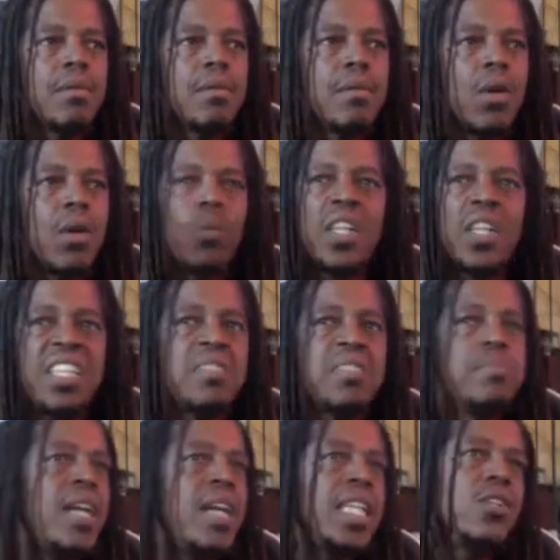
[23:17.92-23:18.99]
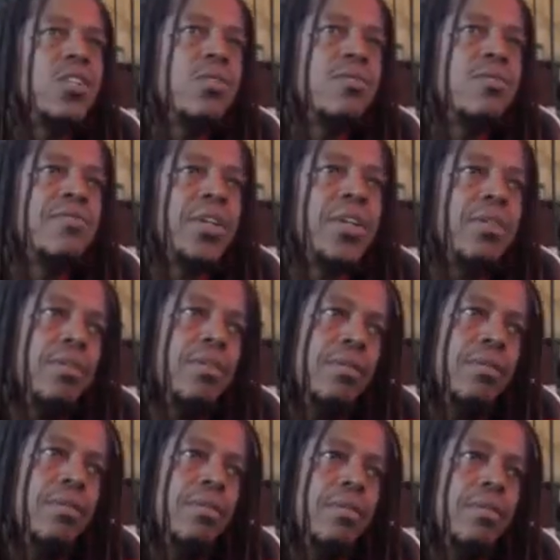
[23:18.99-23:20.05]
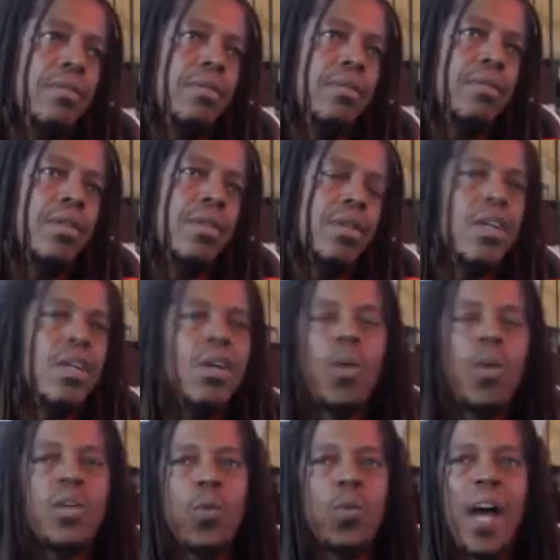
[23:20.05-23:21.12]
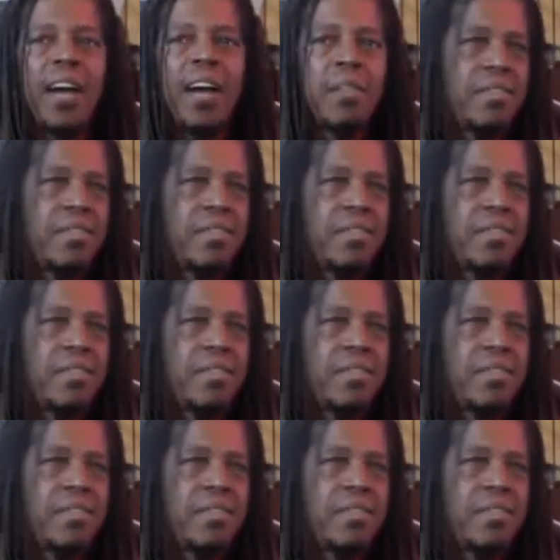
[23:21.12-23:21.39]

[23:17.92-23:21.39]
What does money do for you? What wealth